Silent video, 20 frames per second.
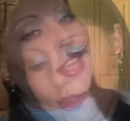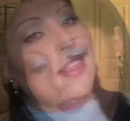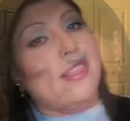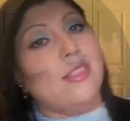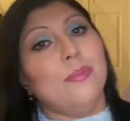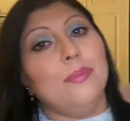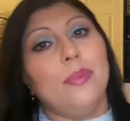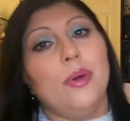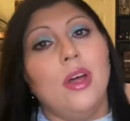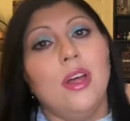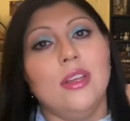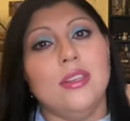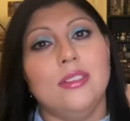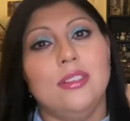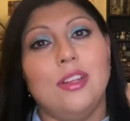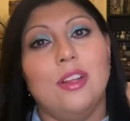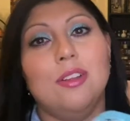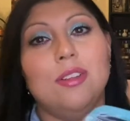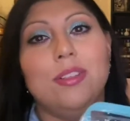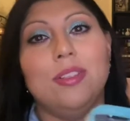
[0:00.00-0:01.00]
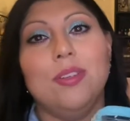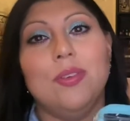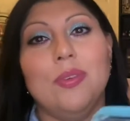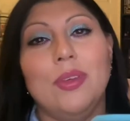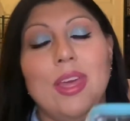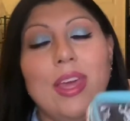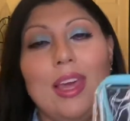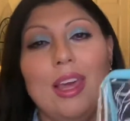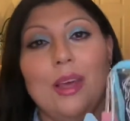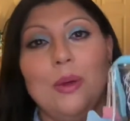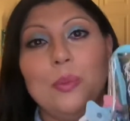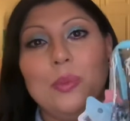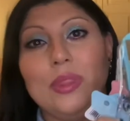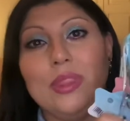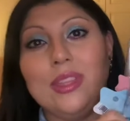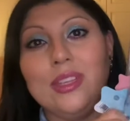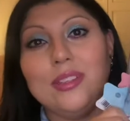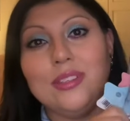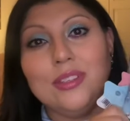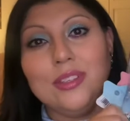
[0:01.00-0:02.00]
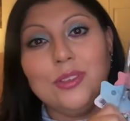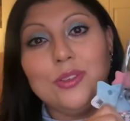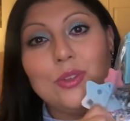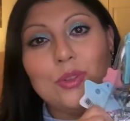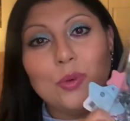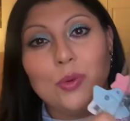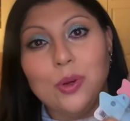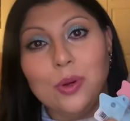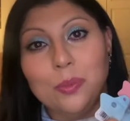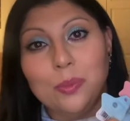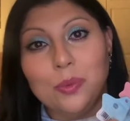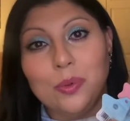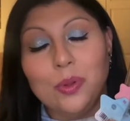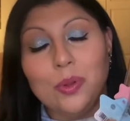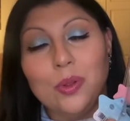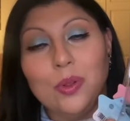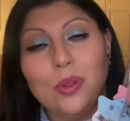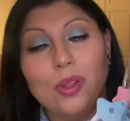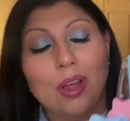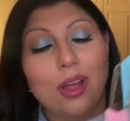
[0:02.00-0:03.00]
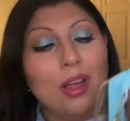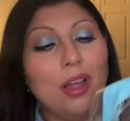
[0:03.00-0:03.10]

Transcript: The box also came with this adorable